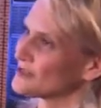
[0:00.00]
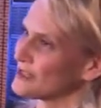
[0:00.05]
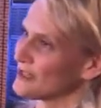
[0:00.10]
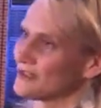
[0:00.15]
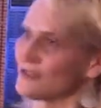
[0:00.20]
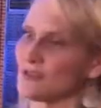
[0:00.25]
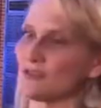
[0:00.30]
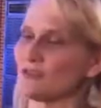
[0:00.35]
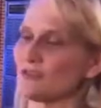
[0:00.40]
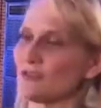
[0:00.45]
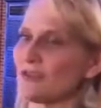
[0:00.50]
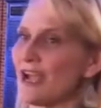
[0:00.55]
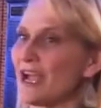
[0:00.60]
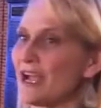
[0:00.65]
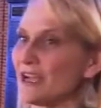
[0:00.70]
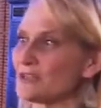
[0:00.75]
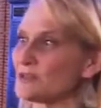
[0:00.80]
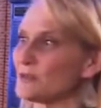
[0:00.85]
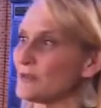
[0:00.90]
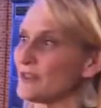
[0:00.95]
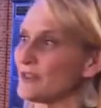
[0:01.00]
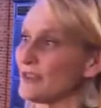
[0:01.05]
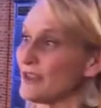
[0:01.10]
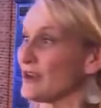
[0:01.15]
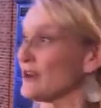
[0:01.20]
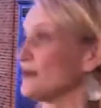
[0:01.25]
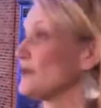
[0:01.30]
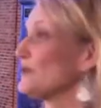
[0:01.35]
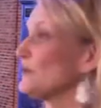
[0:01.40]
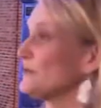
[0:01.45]
to interact with
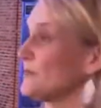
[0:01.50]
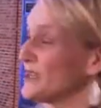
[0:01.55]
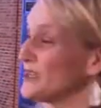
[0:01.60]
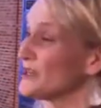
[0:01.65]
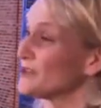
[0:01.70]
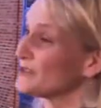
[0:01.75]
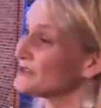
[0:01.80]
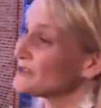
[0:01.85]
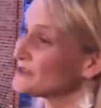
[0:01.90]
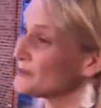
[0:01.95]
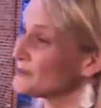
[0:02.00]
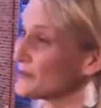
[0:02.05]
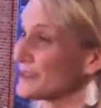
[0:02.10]
their peers,